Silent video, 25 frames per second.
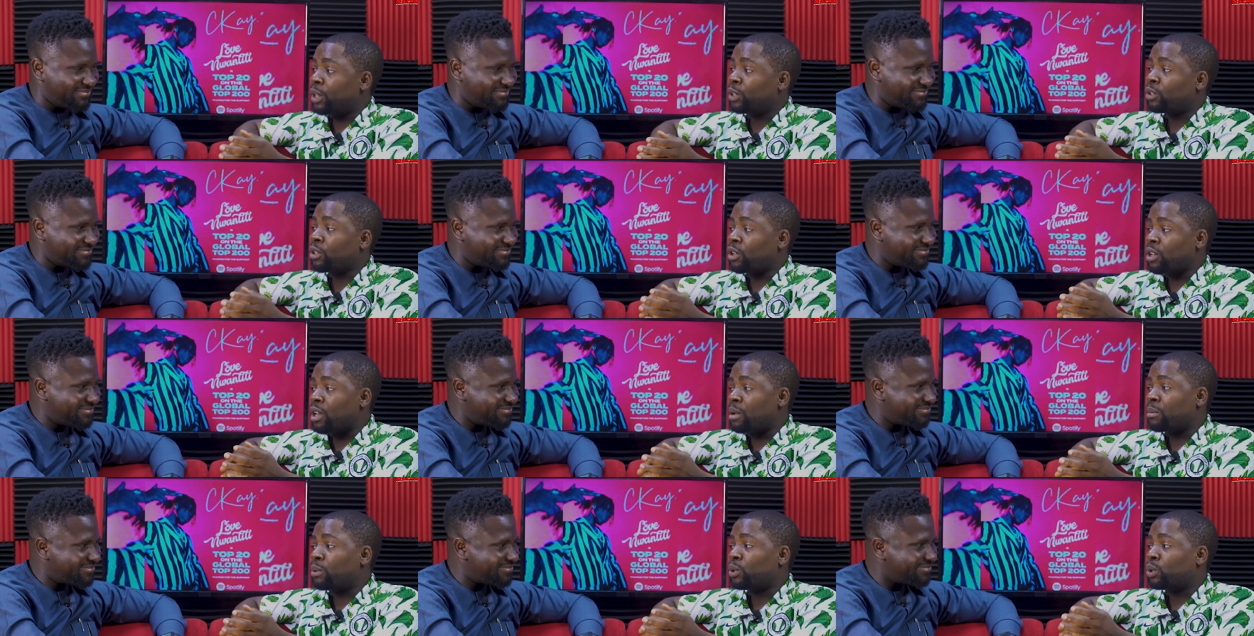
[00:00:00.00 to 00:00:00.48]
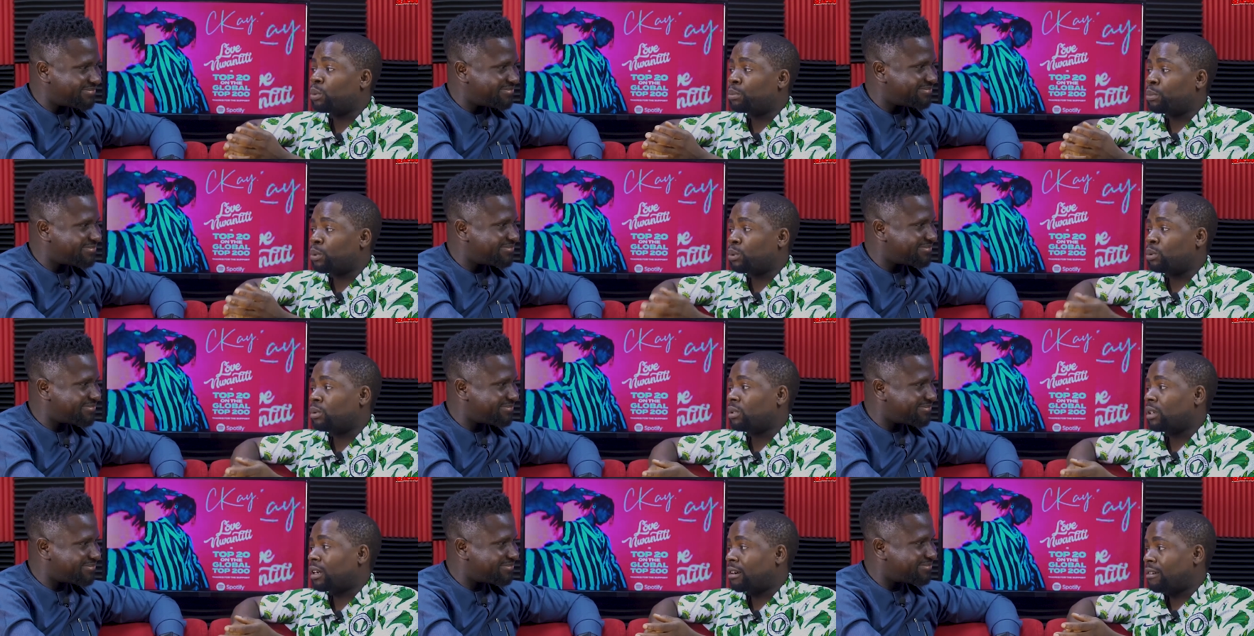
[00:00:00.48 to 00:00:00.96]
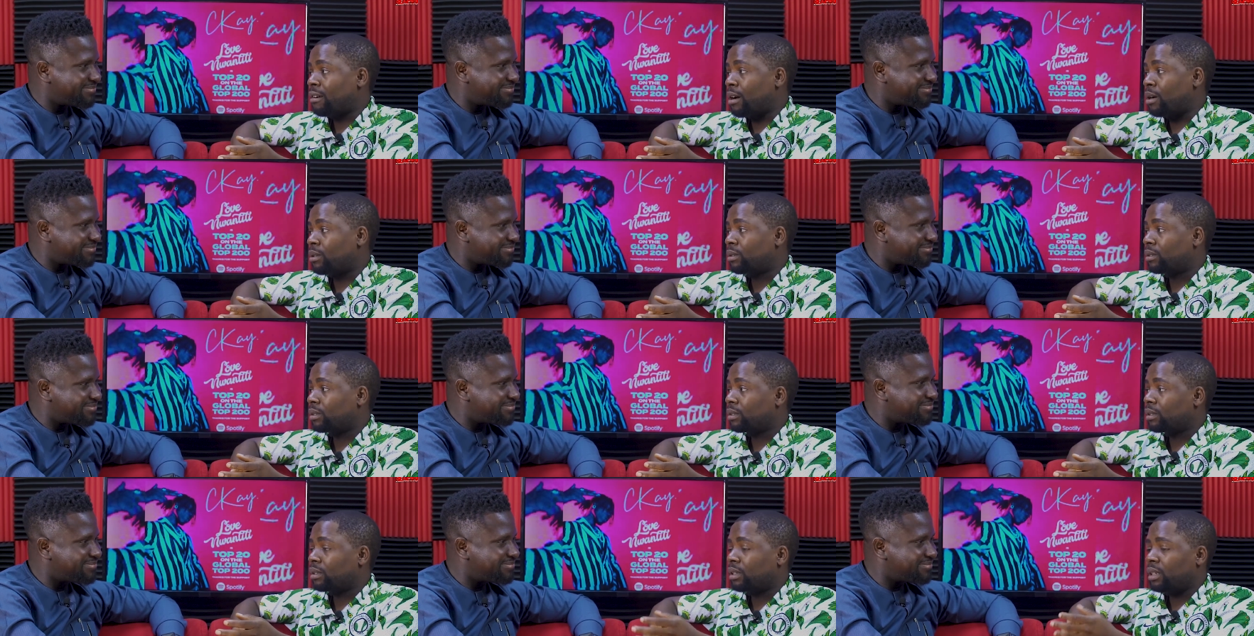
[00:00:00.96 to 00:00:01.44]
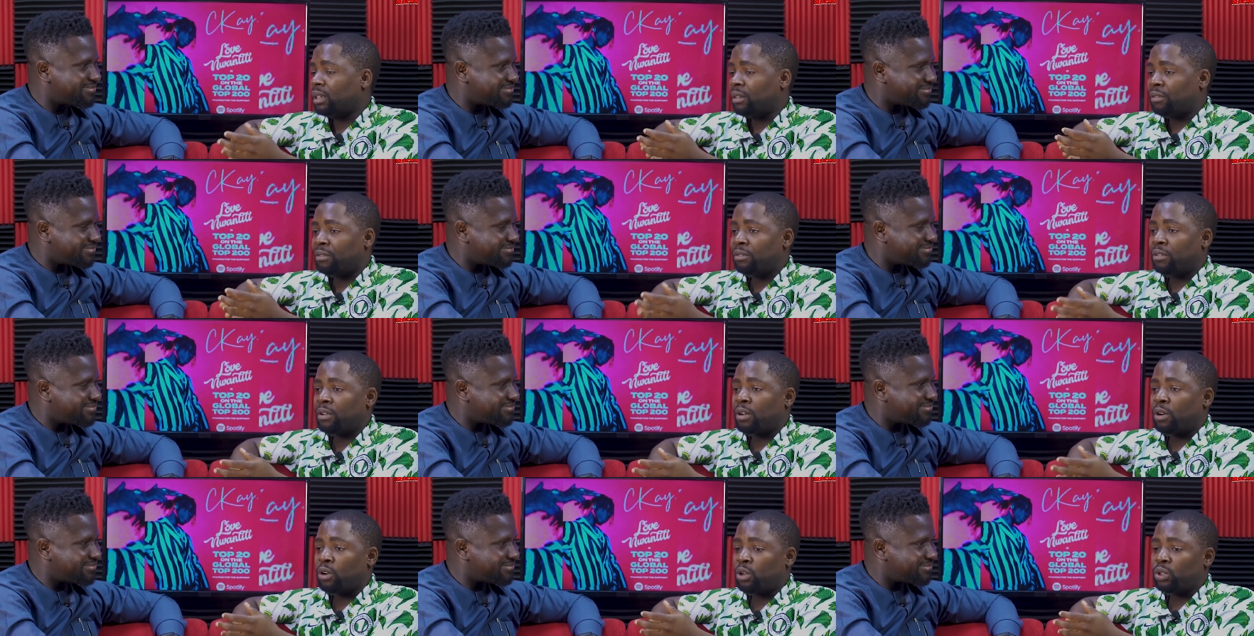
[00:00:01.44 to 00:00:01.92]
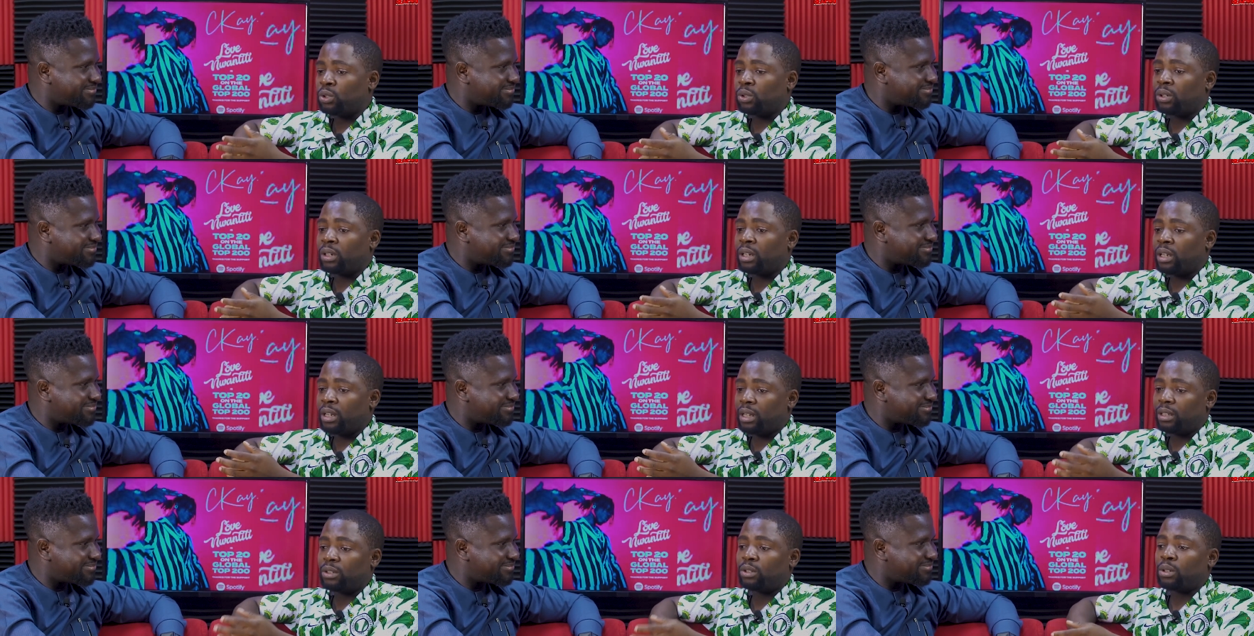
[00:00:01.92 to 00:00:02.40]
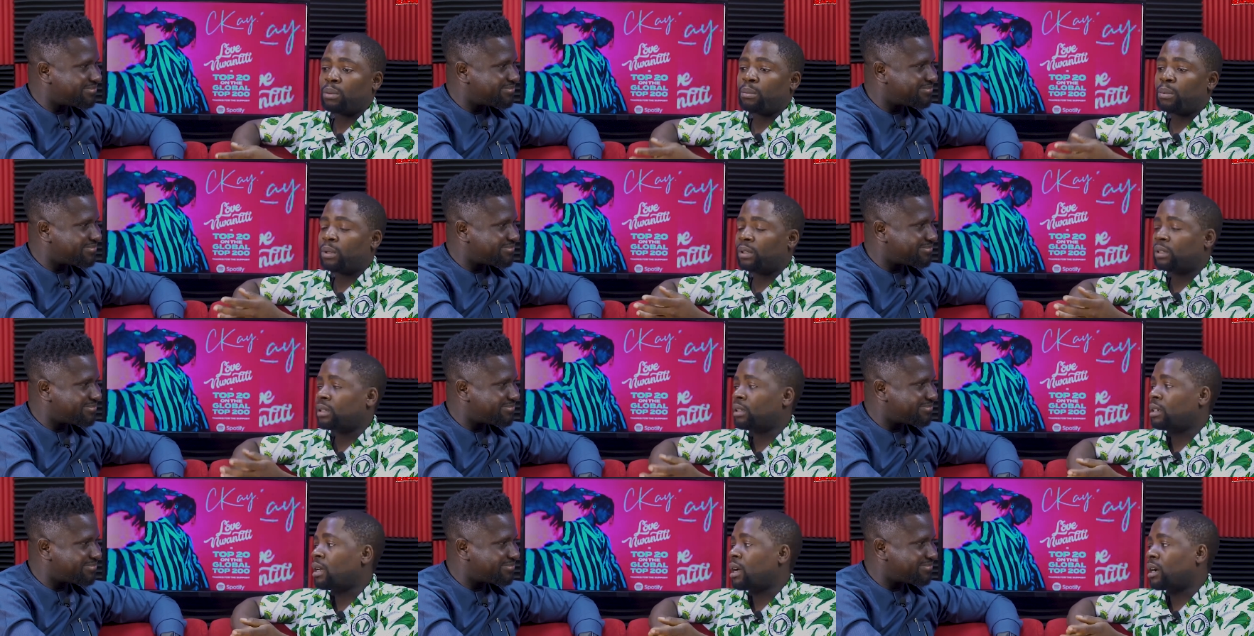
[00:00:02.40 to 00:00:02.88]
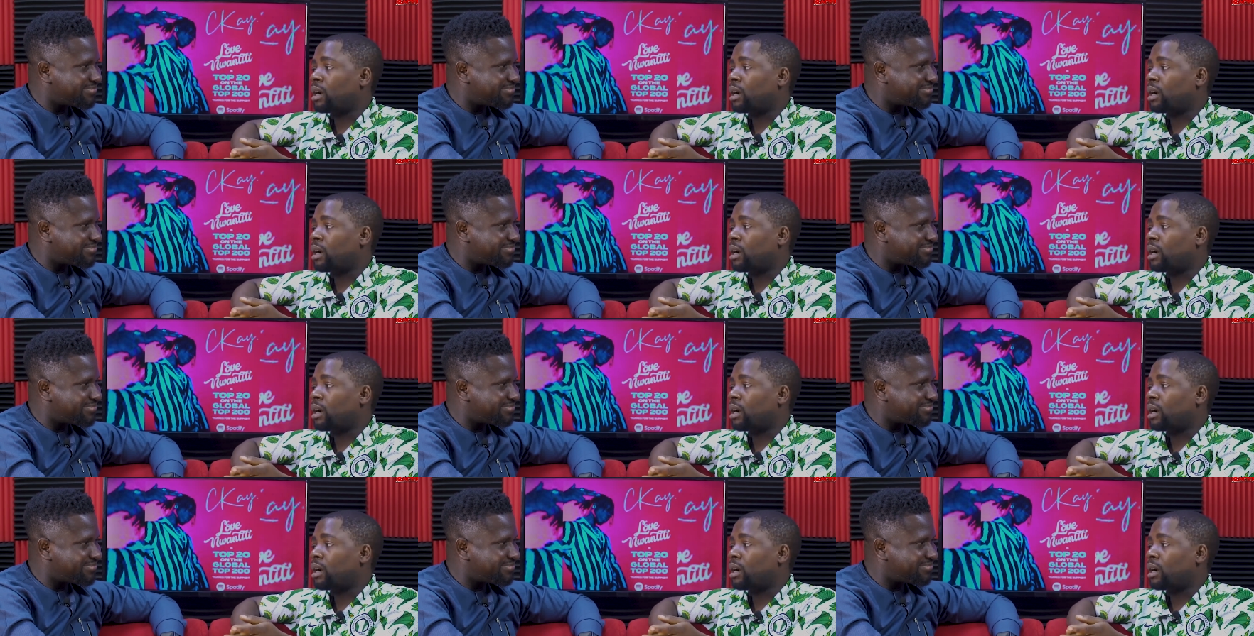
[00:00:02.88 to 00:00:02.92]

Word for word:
Speaker 1: make sure you're able to pull the card. If you're going to get supporting